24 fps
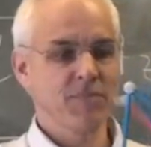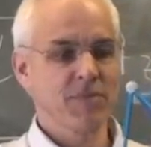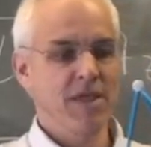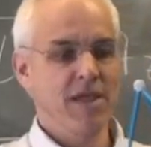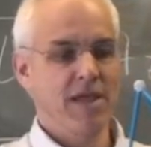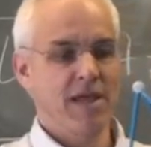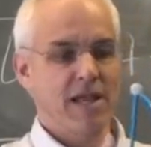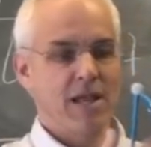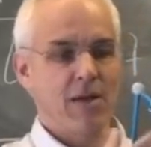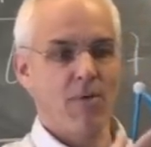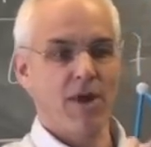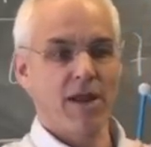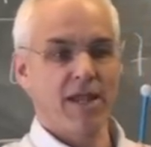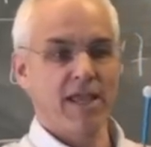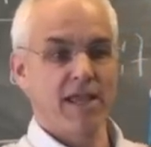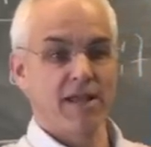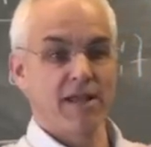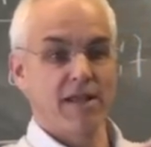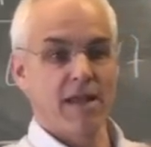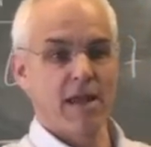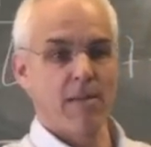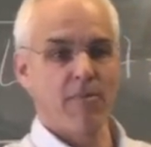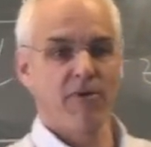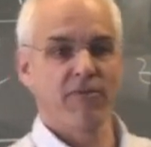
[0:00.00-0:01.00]
And I want to get
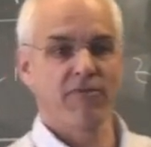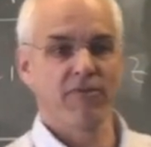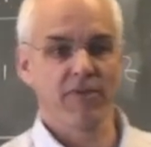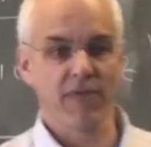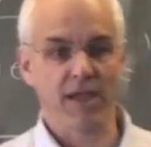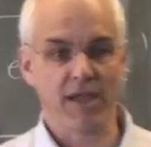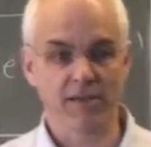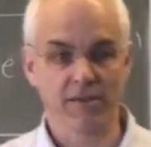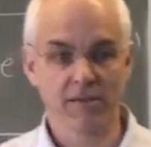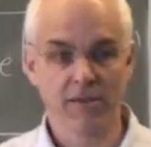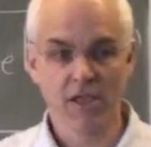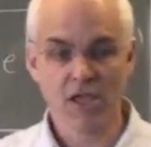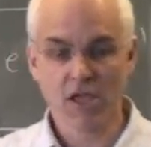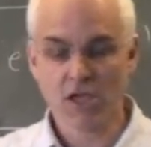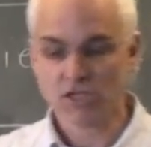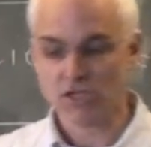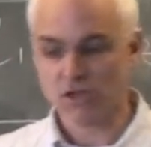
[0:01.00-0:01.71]
a number for that.